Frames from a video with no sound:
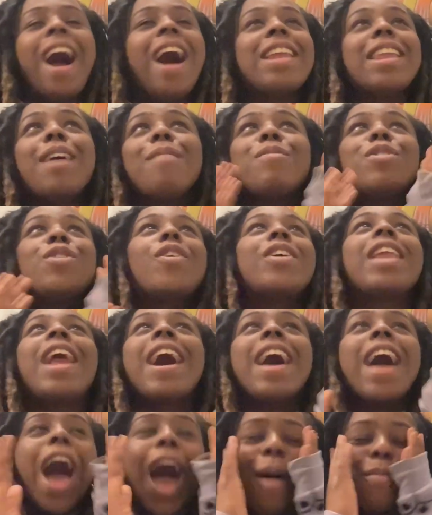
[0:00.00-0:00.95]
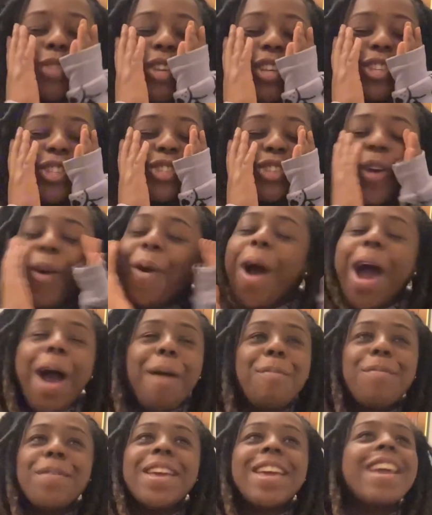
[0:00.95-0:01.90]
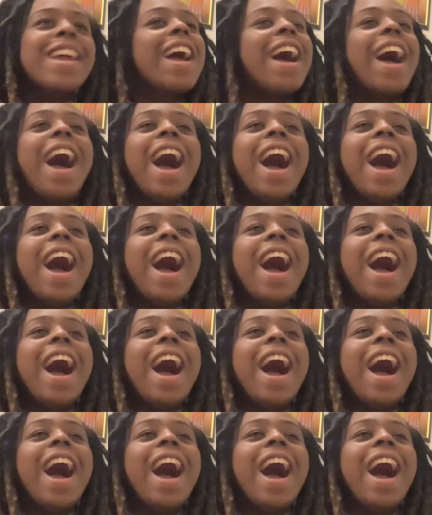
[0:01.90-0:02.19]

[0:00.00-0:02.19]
Let me not lie. I'm just so happy.